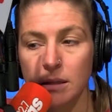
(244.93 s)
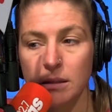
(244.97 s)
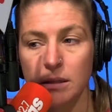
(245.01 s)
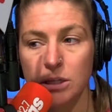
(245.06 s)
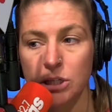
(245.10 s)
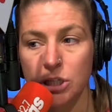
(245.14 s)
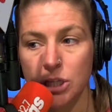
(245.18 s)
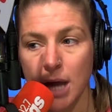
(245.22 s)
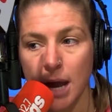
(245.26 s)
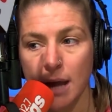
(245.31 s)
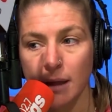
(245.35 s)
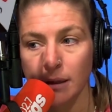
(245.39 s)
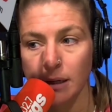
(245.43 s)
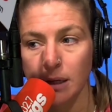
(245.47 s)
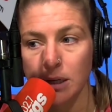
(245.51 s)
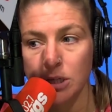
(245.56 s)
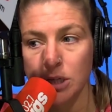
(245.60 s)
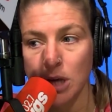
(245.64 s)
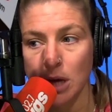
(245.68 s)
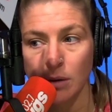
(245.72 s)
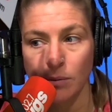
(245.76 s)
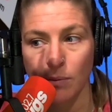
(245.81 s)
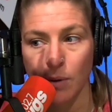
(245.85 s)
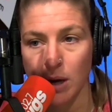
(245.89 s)
The challenge,
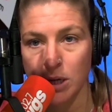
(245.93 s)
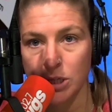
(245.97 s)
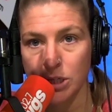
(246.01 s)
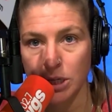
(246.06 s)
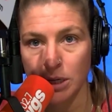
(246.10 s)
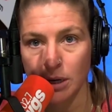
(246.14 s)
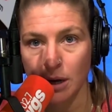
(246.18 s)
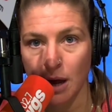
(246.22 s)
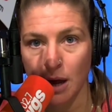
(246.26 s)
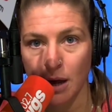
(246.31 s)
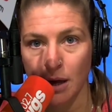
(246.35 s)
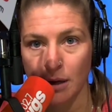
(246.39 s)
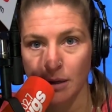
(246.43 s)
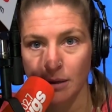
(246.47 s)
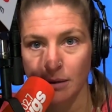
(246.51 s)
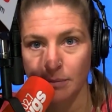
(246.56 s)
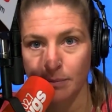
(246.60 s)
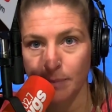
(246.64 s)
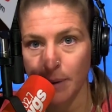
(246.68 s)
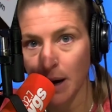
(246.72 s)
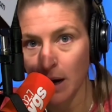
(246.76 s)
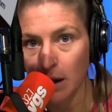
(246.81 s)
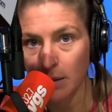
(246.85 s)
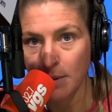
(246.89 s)
I watch it on
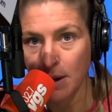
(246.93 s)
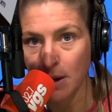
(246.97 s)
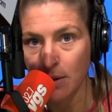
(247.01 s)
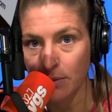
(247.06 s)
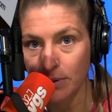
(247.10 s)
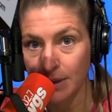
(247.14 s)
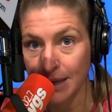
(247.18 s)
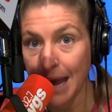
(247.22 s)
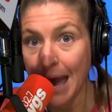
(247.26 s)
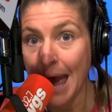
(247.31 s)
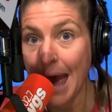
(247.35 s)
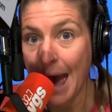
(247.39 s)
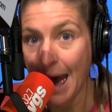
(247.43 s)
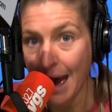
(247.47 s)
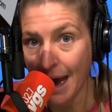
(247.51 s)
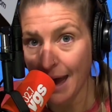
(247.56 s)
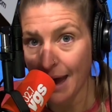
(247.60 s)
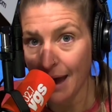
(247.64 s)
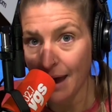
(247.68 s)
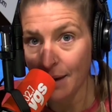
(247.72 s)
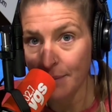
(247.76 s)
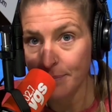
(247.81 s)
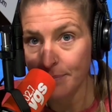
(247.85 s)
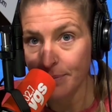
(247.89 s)
Paramount, the
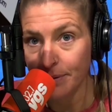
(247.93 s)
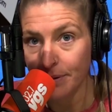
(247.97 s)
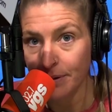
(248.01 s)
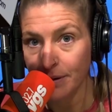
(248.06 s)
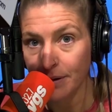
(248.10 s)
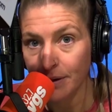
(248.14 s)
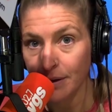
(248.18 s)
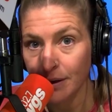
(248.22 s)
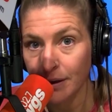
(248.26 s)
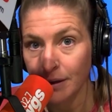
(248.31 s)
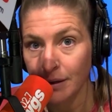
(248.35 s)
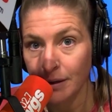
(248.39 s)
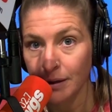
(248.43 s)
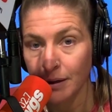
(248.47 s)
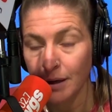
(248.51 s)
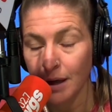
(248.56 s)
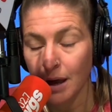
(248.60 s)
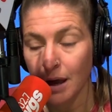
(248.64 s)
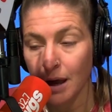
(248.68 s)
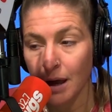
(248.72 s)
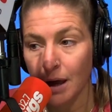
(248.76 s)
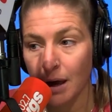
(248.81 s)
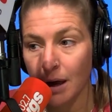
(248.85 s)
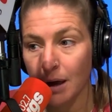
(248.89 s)
app
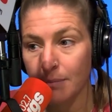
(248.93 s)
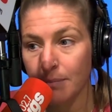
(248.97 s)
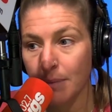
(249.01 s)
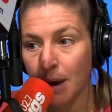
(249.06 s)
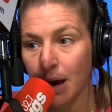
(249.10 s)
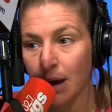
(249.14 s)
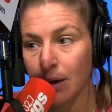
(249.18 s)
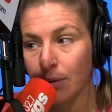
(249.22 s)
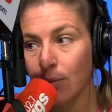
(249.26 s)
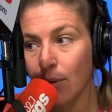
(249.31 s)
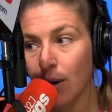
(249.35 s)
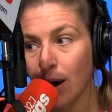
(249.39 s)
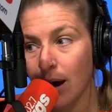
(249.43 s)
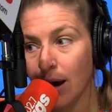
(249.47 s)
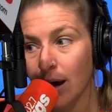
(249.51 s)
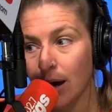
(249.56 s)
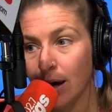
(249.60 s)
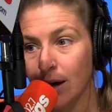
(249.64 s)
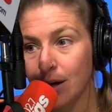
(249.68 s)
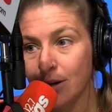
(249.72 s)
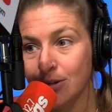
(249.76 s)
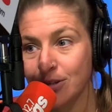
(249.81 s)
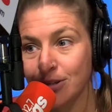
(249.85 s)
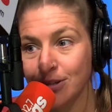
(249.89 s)
um, I
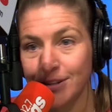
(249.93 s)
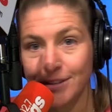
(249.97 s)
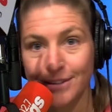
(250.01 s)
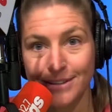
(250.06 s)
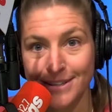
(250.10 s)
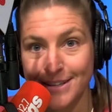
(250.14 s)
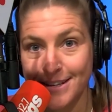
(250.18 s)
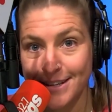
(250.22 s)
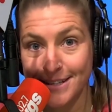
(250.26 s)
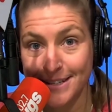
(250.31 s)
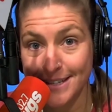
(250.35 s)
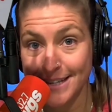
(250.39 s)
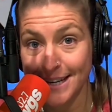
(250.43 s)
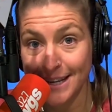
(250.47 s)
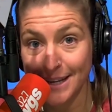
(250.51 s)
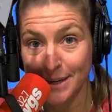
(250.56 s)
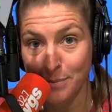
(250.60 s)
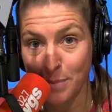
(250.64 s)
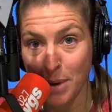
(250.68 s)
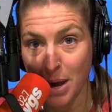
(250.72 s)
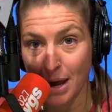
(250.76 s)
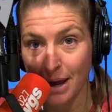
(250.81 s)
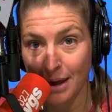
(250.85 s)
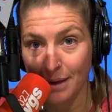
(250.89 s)
watch the Teen
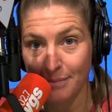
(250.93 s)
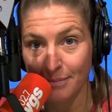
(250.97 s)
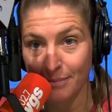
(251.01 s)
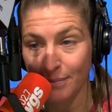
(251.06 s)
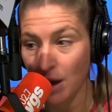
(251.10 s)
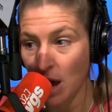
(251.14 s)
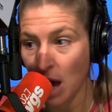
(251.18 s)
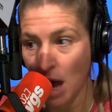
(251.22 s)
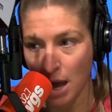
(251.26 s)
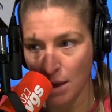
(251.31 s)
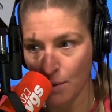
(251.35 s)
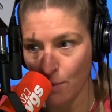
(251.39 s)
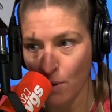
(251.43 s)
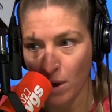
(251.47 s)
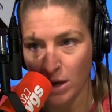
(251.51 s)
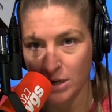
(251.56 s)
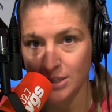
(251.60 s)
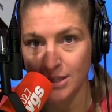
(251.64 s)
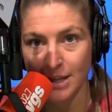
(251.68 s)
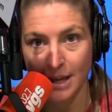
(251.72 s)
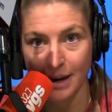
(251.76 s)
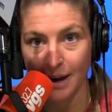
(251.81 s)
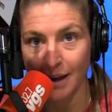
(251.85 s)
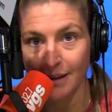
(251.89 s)
Mom. I watch
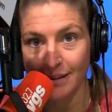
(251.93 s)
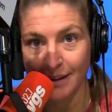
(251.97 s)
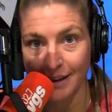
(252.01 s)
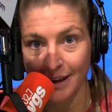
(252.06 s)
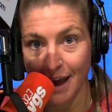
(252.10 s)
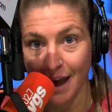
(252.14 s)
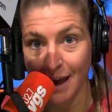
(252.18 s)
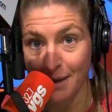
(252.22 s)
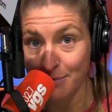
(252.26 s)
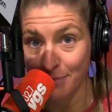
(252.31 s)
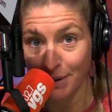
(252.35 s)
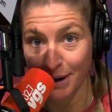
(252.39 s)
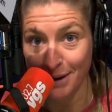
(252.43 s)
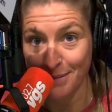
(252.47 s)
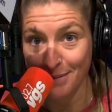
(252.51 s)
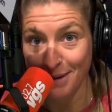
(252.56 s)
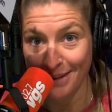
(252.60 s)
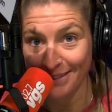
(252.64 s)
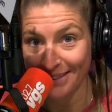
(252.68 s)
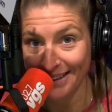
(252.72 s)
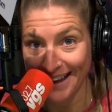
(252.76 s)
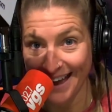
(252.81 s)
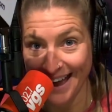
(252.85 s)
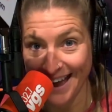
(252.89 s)
that on the on
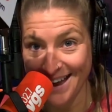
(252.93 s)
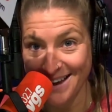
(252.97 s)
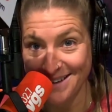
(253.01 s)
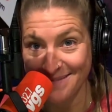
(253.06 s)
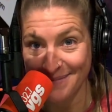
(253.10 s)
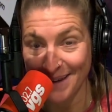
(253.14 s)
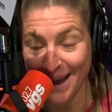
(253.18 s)
Paramount, the app.